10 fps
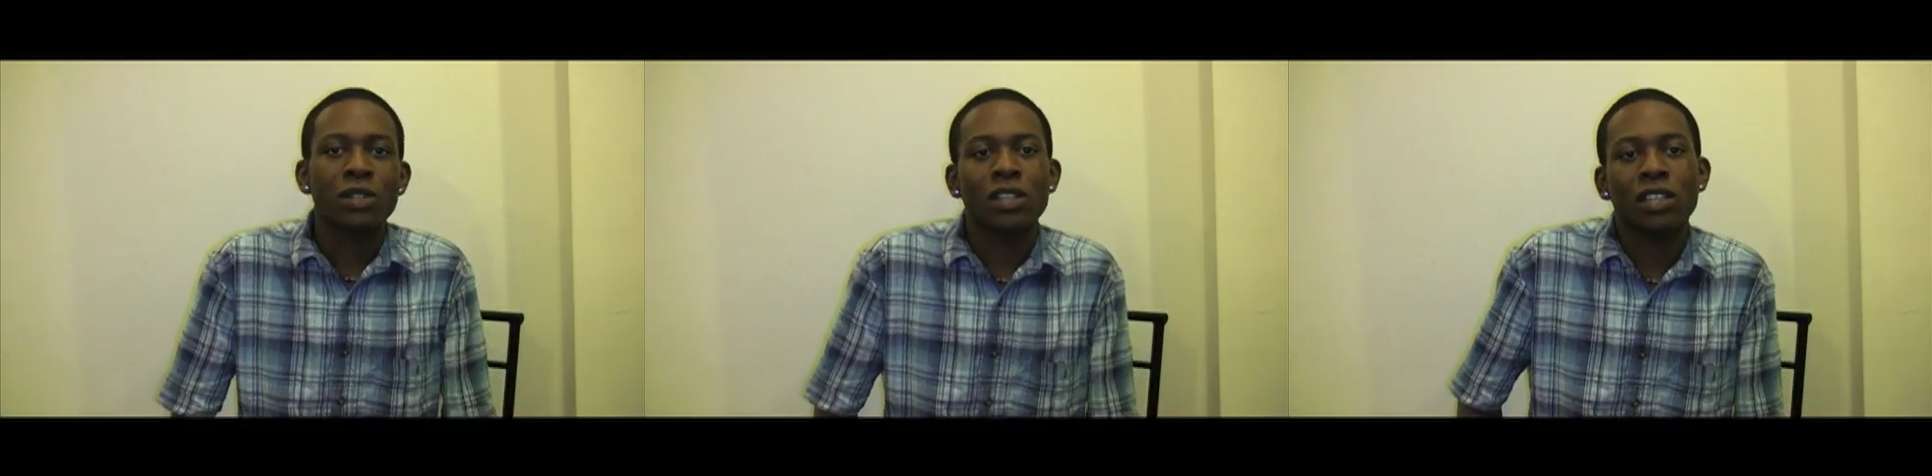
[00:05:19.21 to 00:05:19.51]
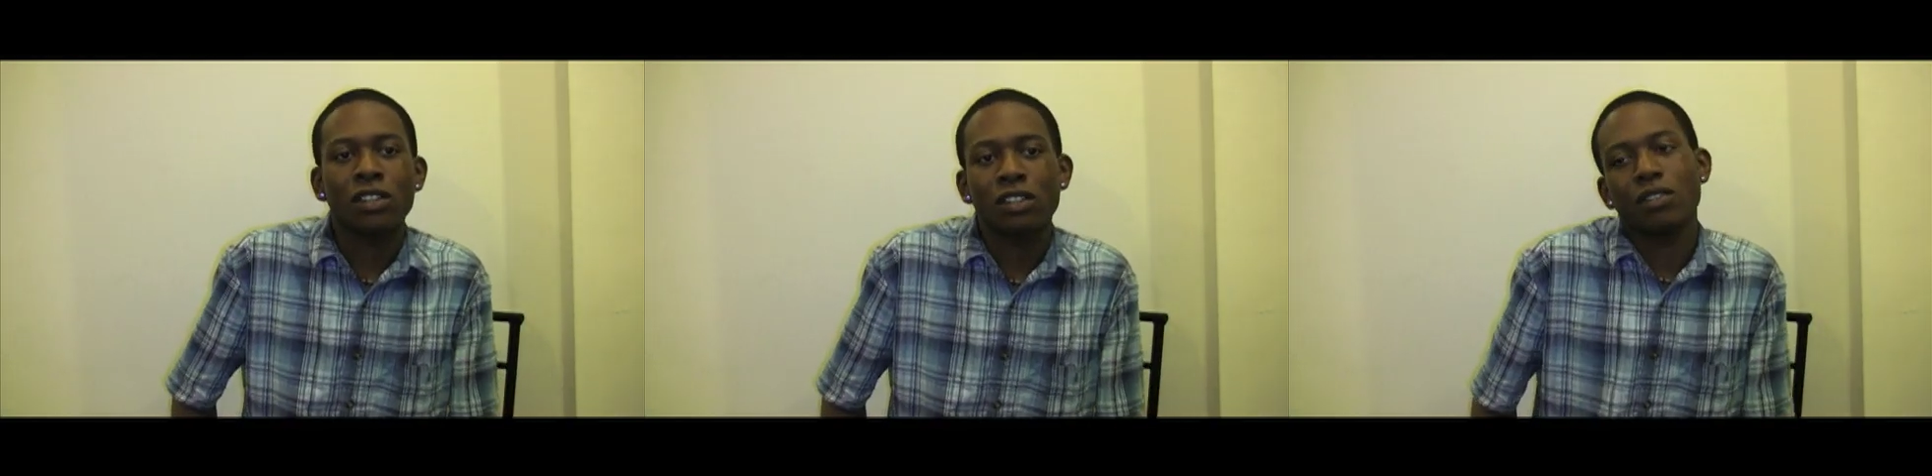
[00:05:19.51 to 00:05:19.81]

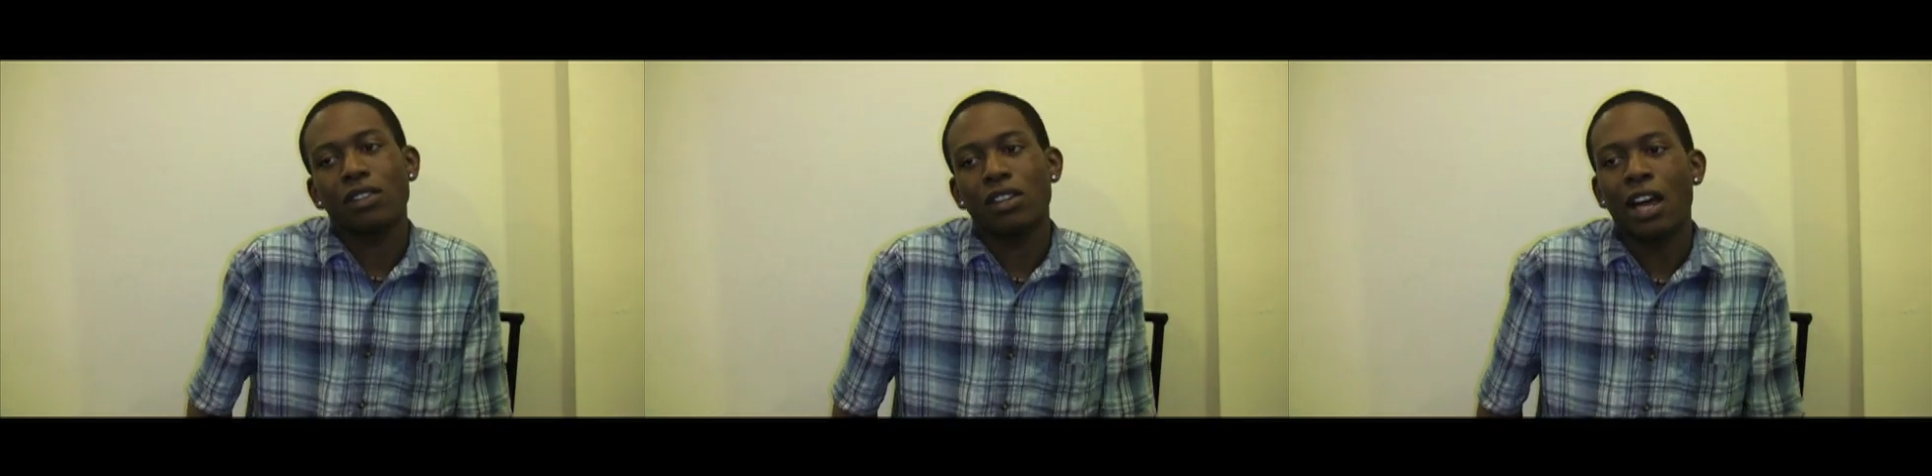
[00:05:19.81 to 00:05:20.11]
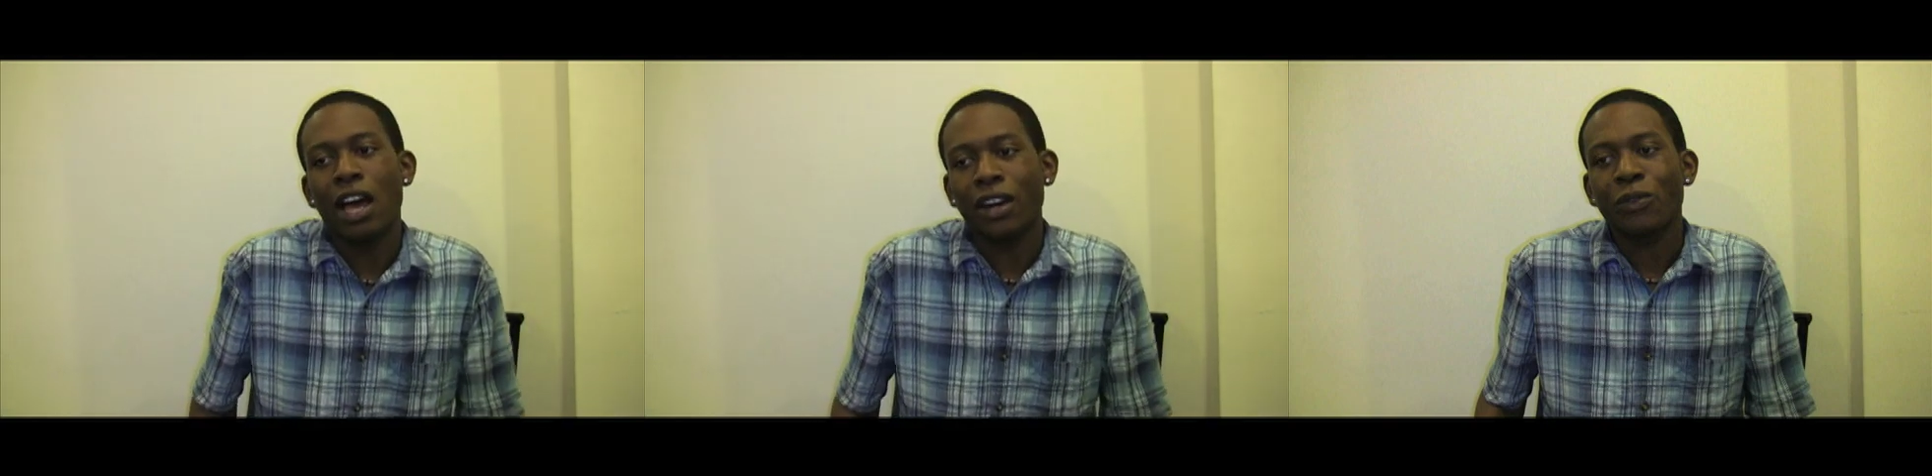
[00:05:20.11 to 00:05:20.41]
and
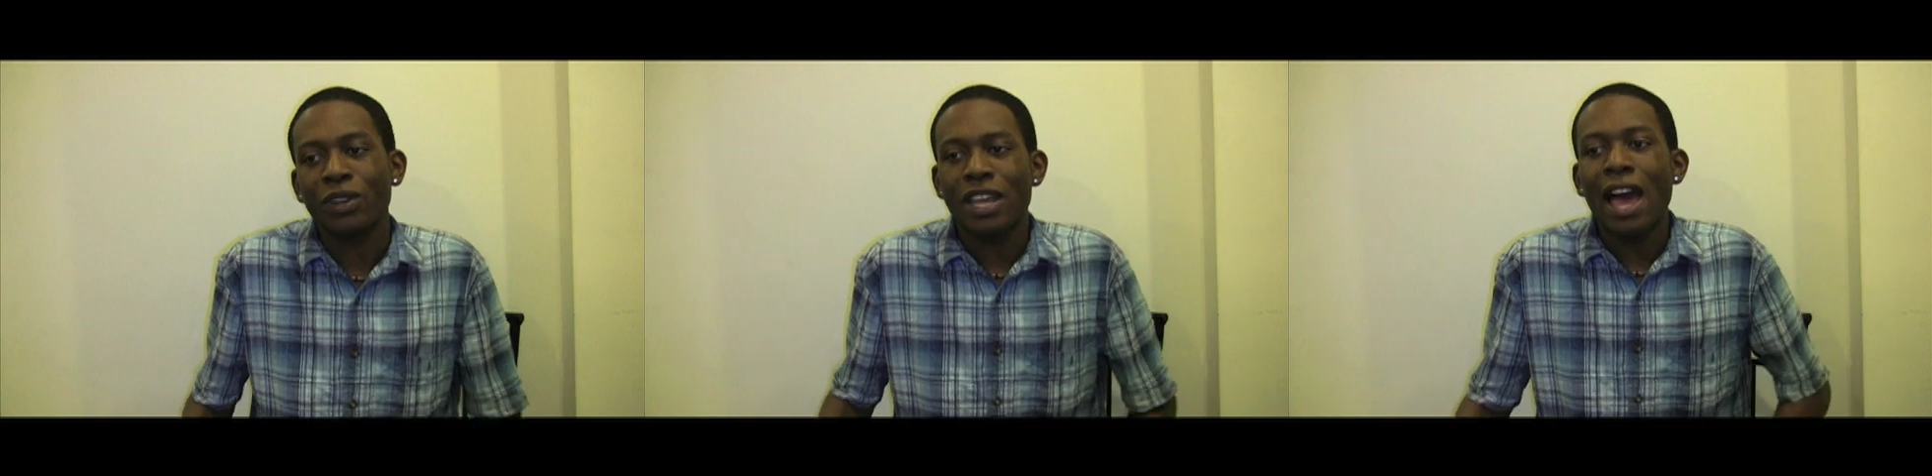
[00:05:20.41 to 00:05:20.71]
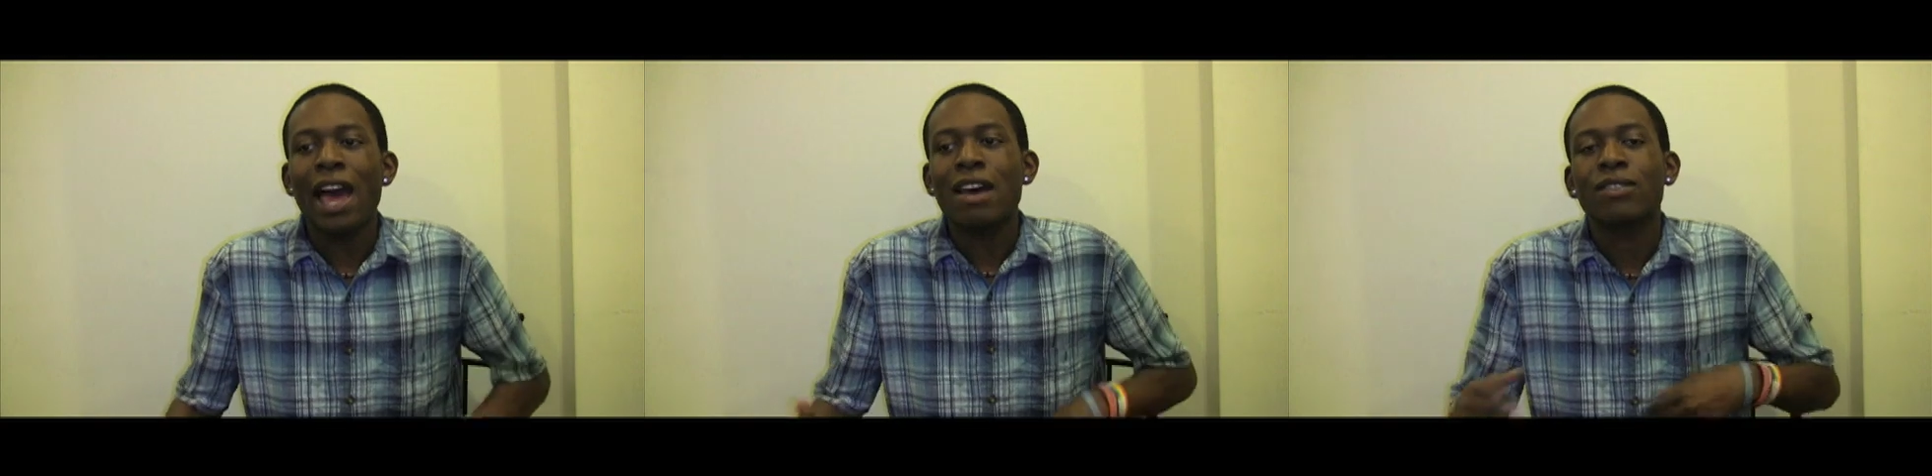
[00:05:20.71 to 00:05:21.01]
I didn't really
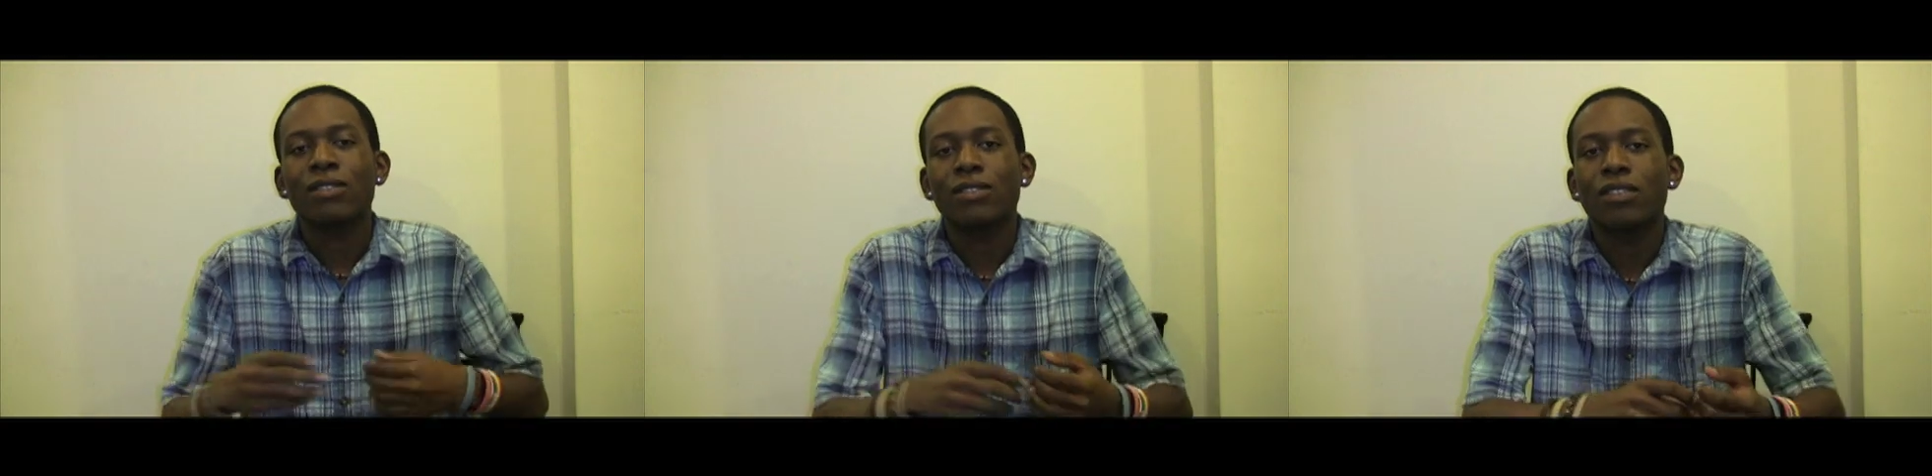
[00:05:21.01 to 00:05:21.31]
have